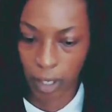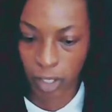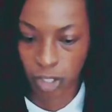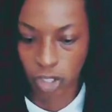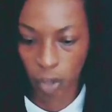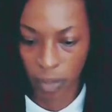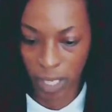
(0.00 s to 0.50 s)

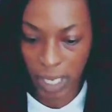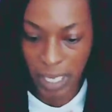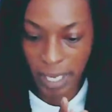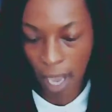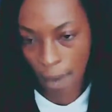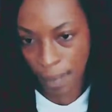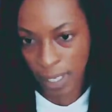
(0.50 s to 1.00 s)
So the
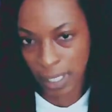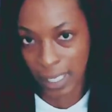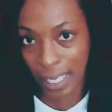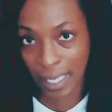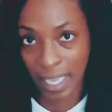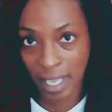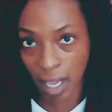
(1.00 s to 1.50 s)
yamas and
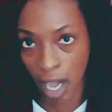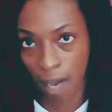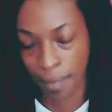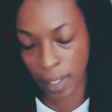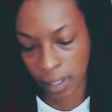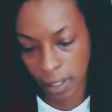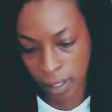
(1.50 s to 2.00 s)

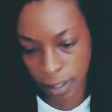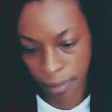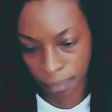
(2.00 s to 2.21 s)
niyamas,